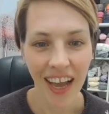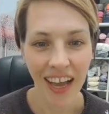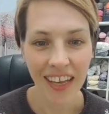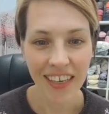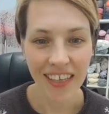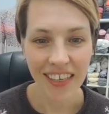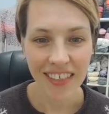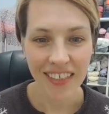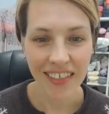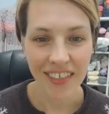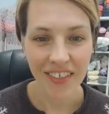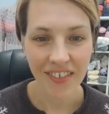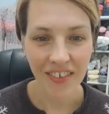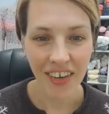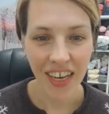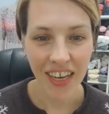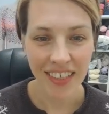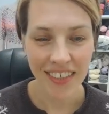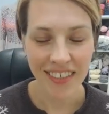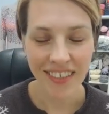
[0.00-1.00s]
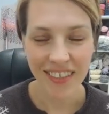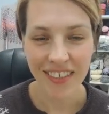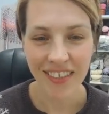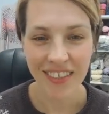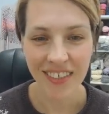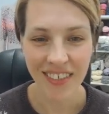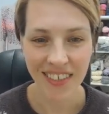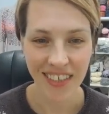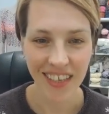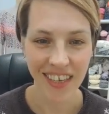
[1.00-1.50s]
And it's great
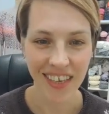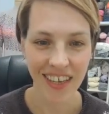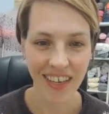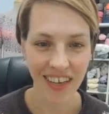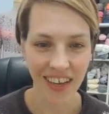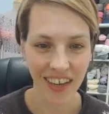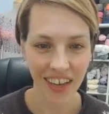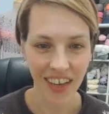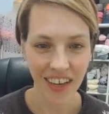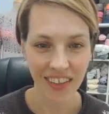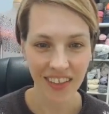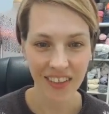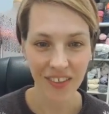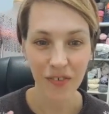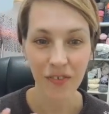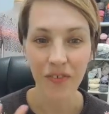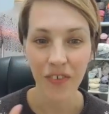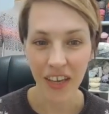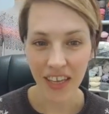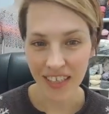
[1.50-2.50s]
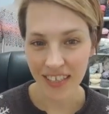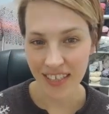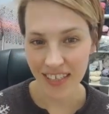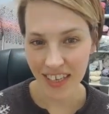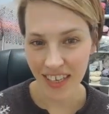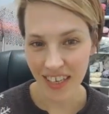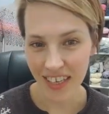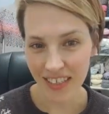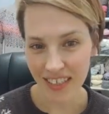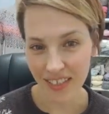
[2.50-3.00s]
to see the
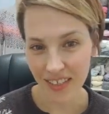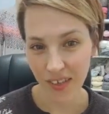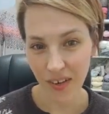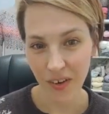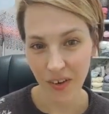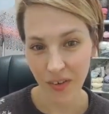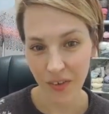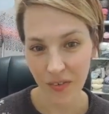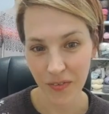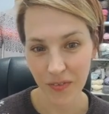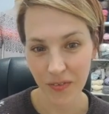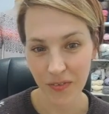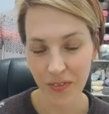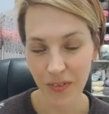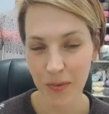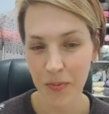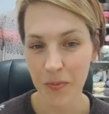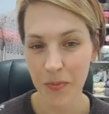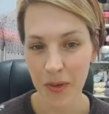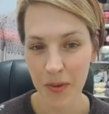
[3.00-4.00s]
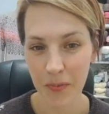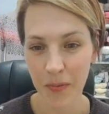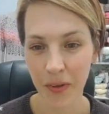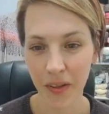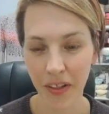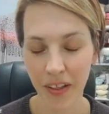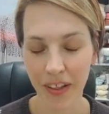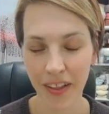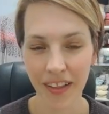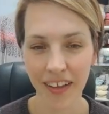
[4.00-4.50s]
faces of the
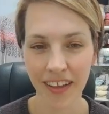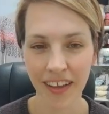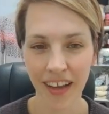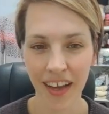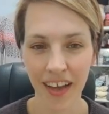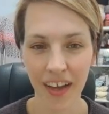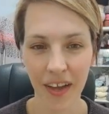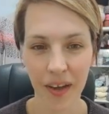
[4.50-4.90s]
people